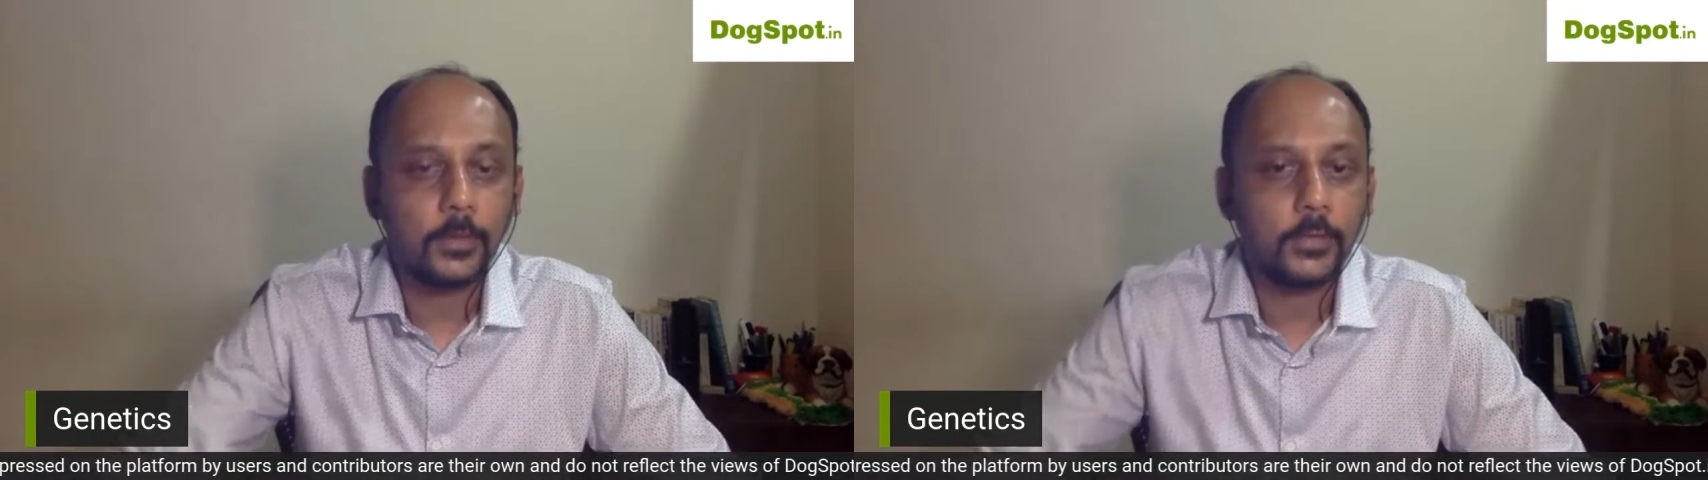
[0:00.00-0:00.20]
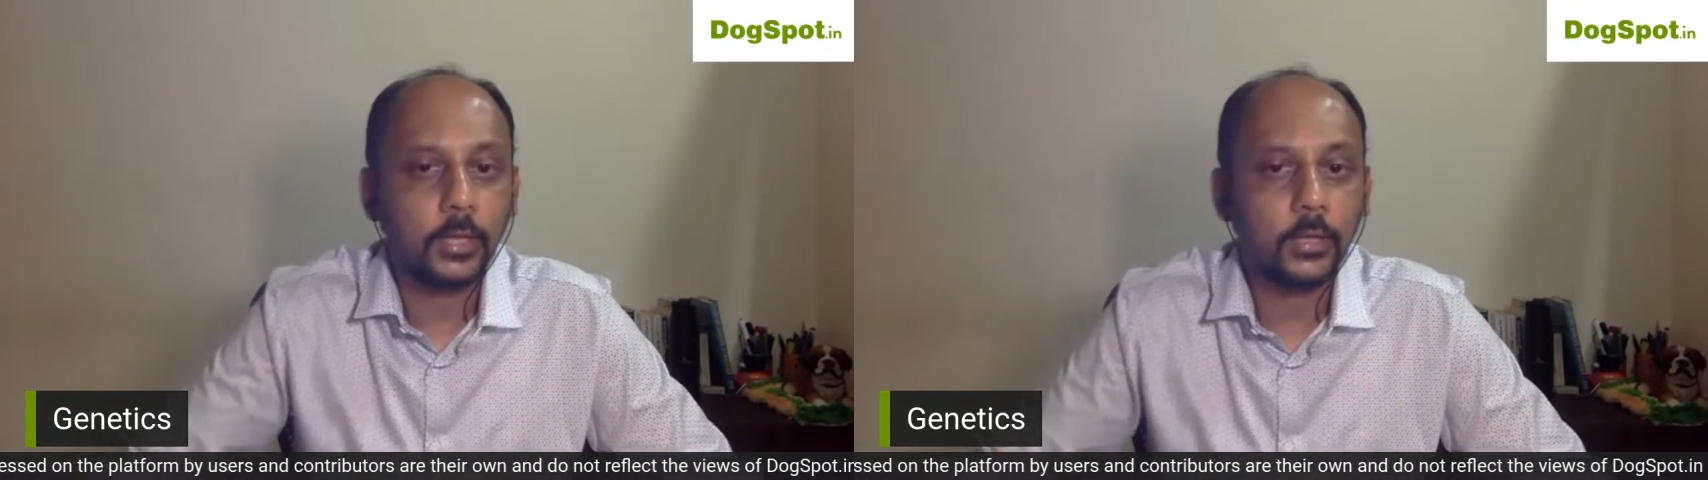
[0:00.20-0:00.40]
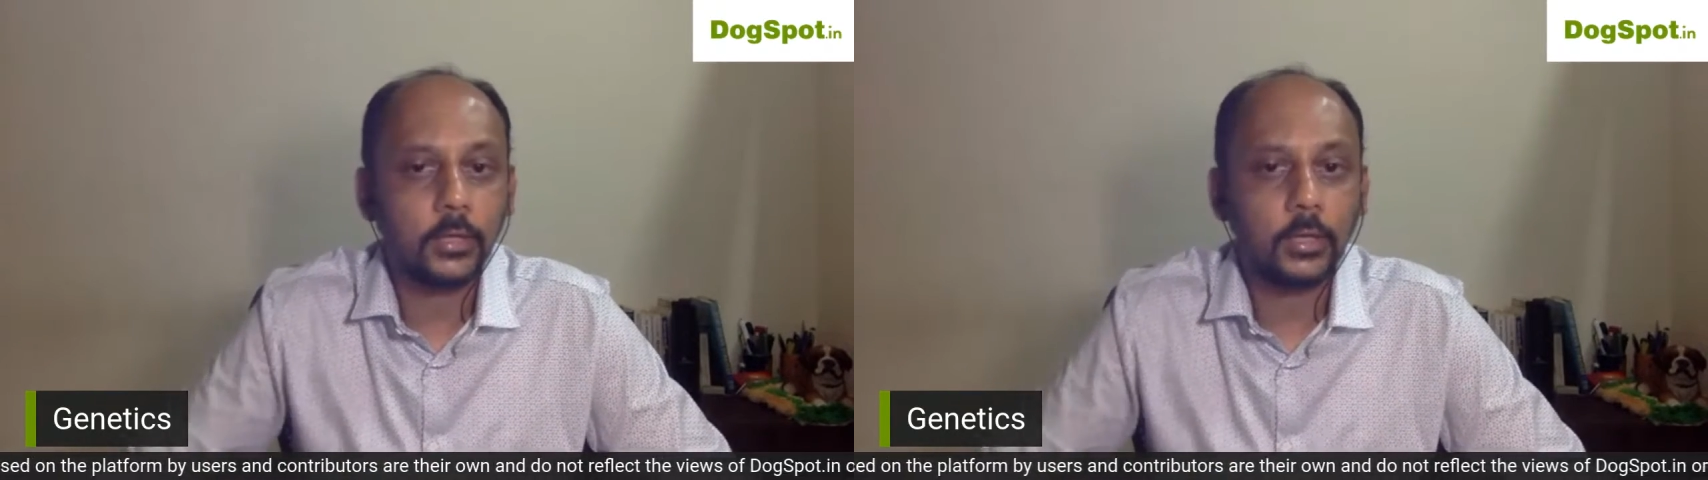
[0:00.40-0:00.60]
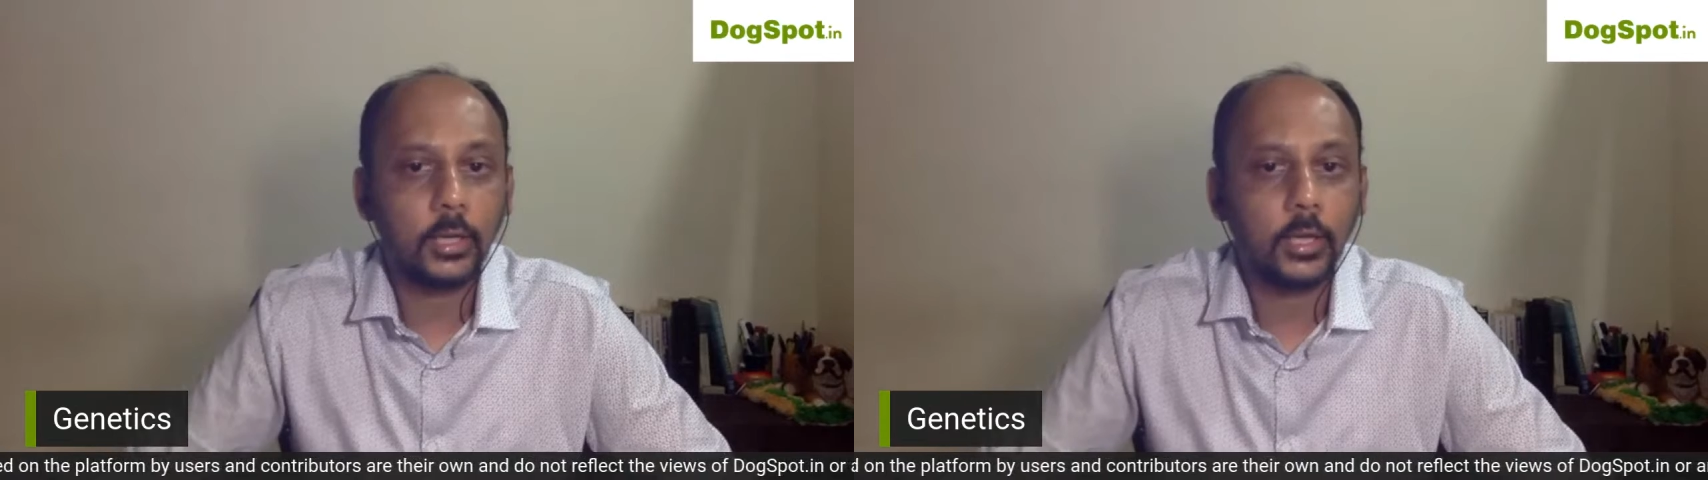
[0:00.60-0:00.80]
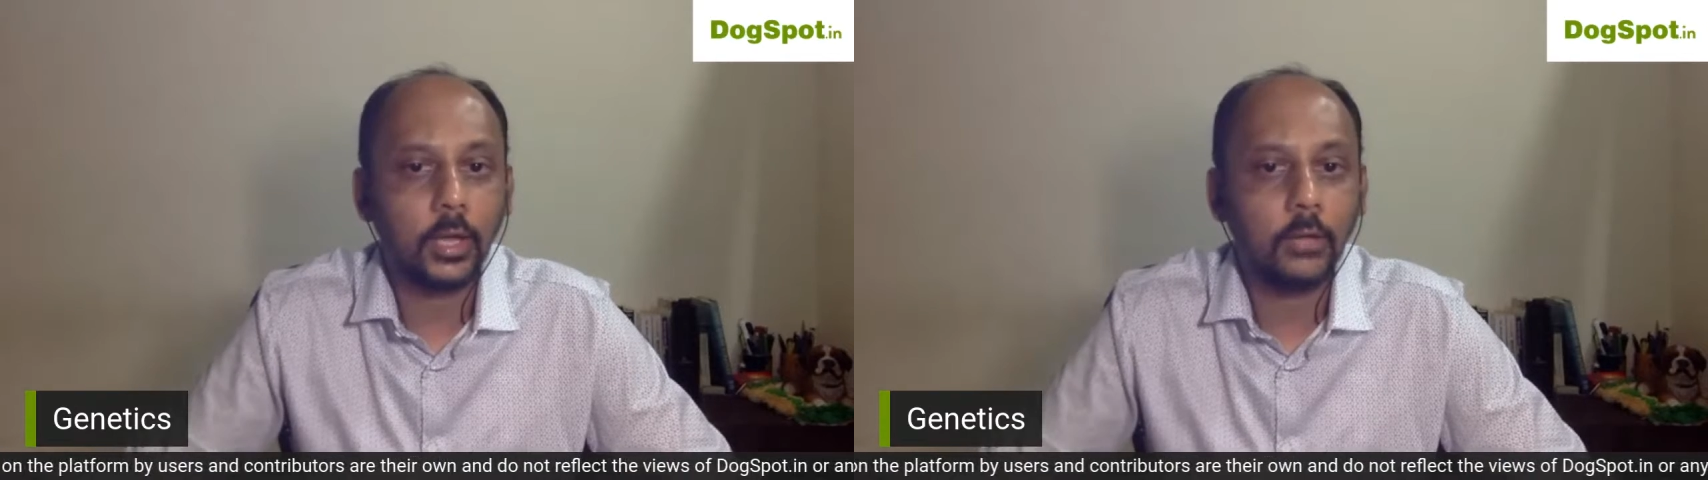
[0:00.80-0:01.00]
saying that,
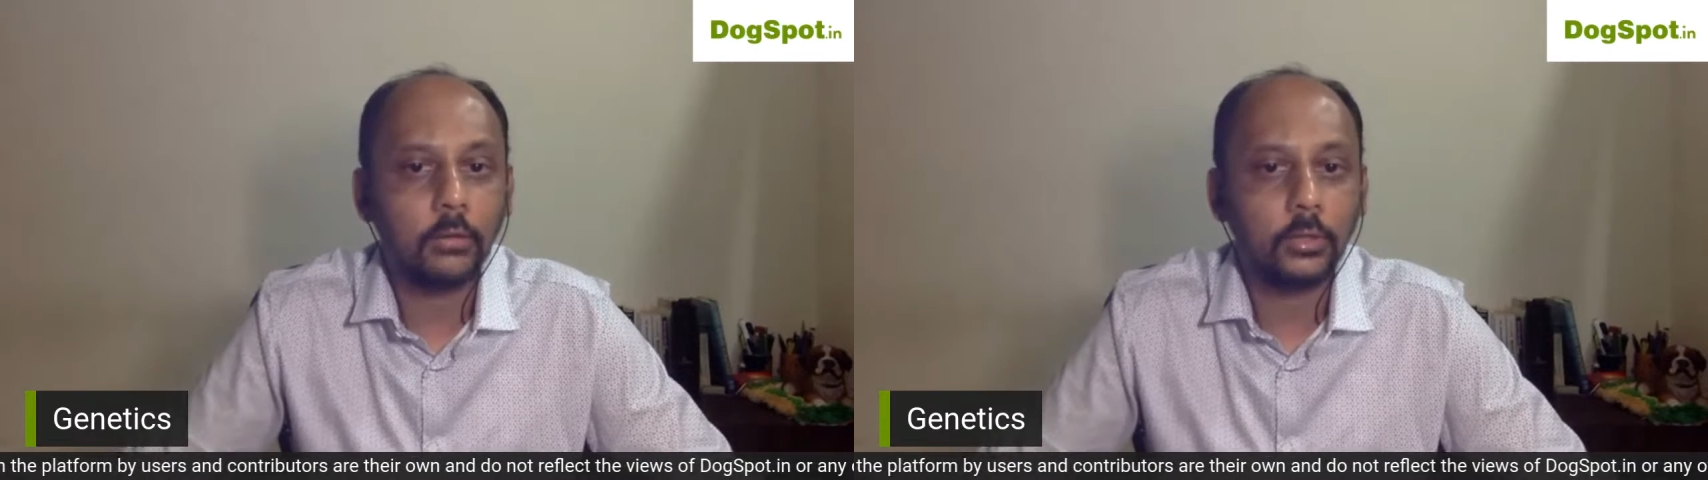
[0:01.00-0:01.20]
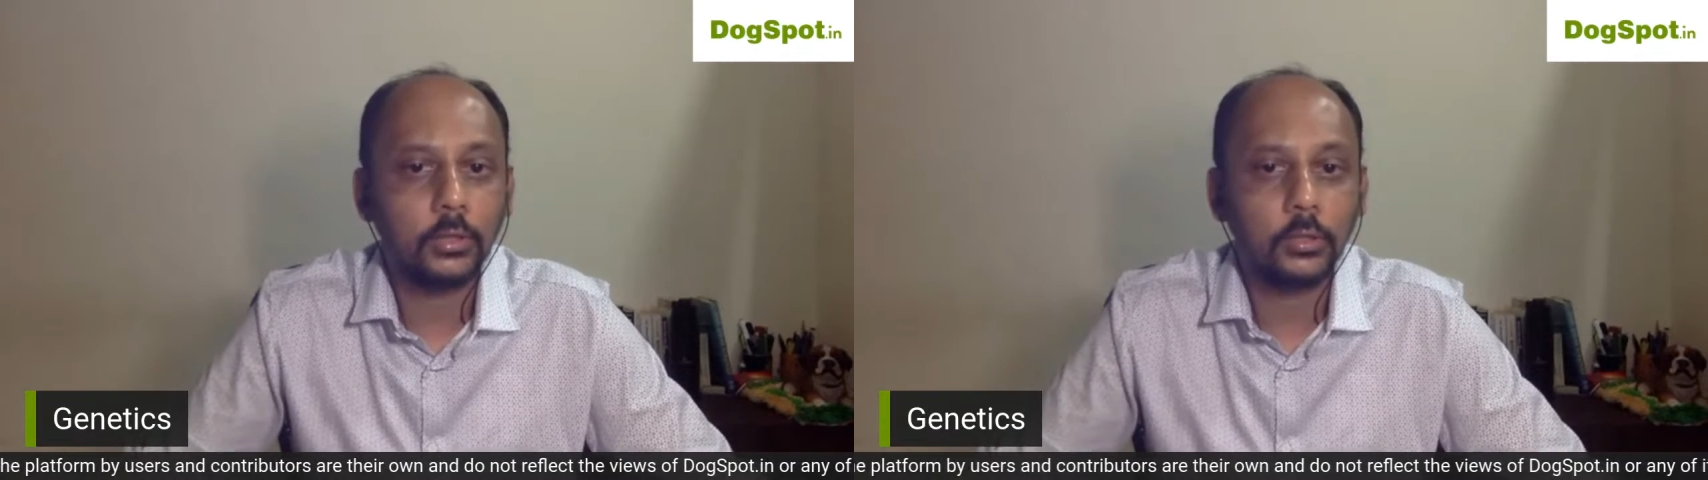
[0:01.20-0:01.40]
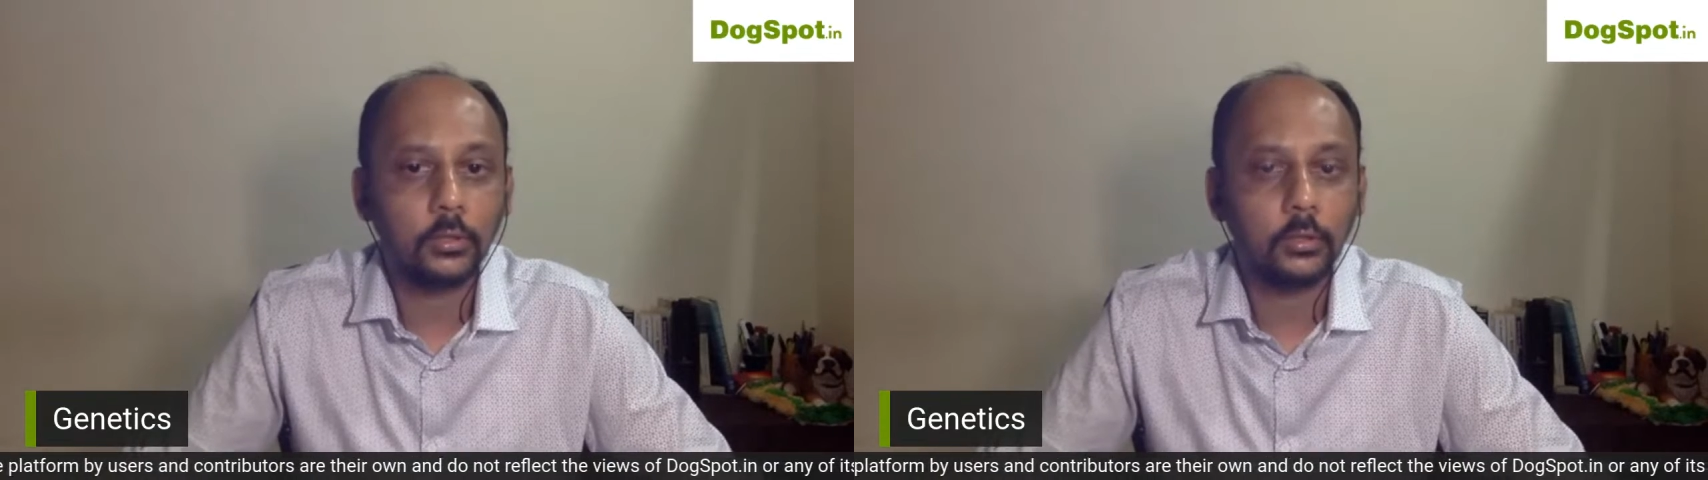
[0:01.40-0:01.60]
hey, how did